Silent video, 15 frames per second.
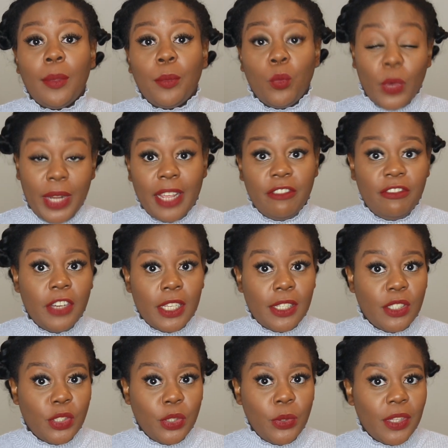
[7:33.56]
when I
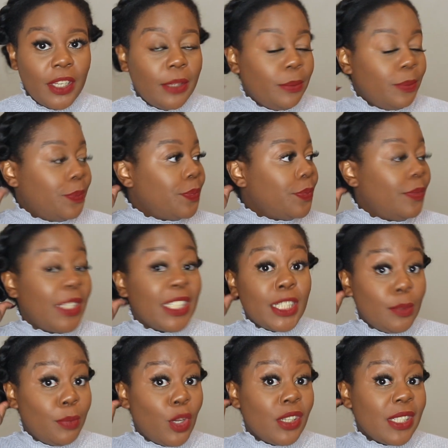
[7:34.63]
first do them. This is
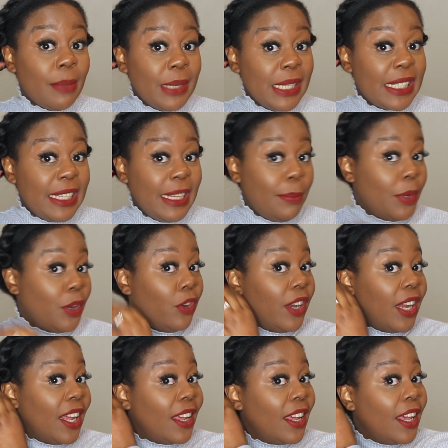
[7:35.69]
because I've been sleeping on
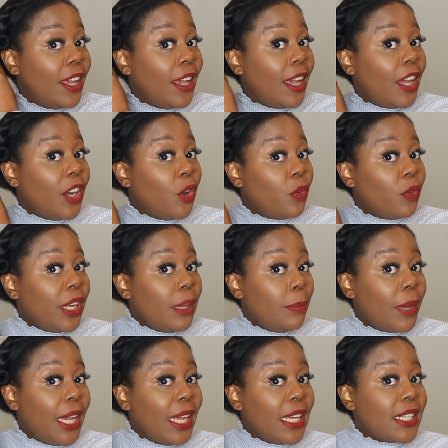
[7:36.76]
it and not really
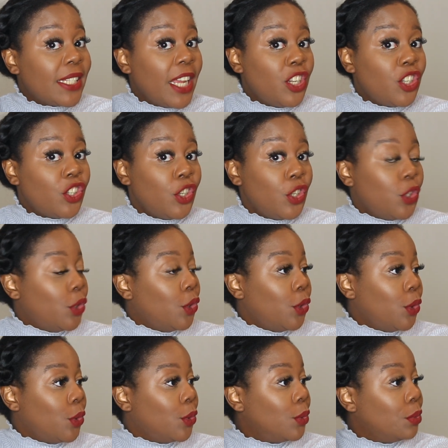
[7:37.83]
paying attention
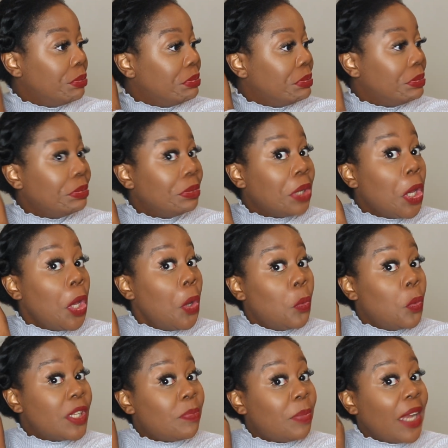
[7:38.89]
to
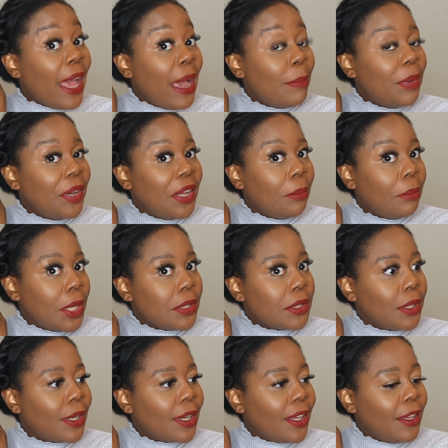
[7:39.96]
what's been happening
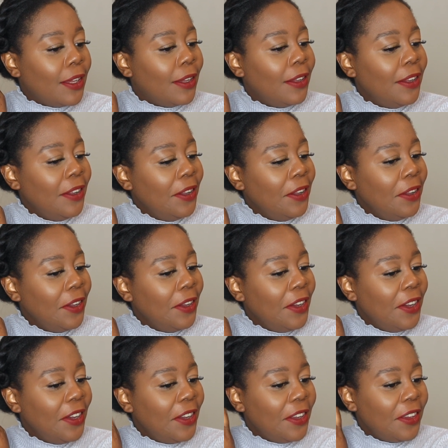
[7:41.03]
basically.
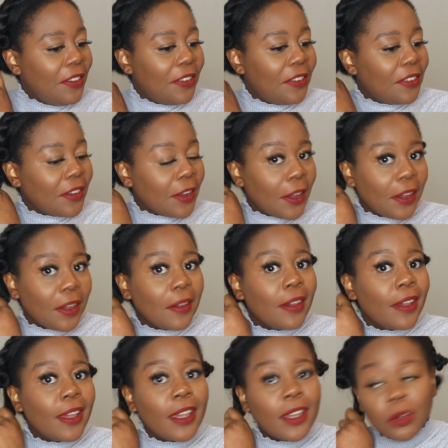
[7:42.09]
So
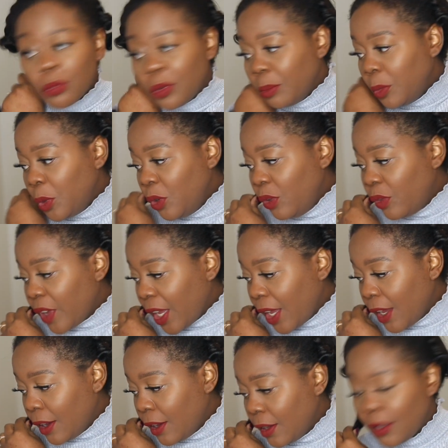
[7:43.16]

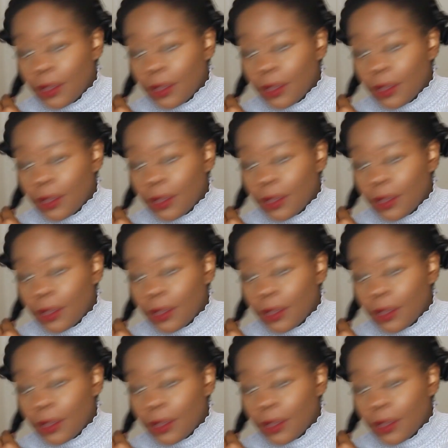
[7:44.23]
removing